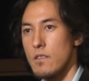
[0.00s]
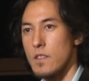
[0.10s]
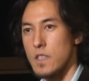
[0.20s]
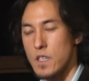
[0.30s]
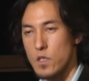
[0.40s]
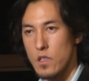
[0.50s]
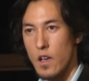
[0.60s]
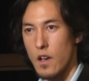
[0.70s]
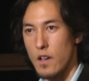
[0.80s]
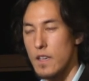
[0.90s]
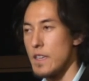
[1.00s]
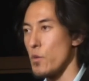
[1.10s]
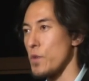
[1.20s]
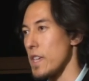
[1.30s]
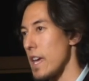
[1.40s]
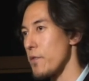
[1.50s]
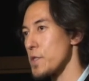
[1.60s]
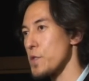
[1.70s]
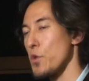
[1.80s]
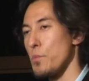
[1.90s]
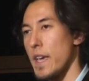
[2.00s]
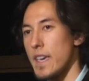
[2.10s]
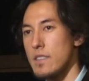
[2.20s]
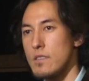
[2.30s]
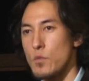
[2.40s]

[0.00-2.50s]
It's against the law. Was every single man,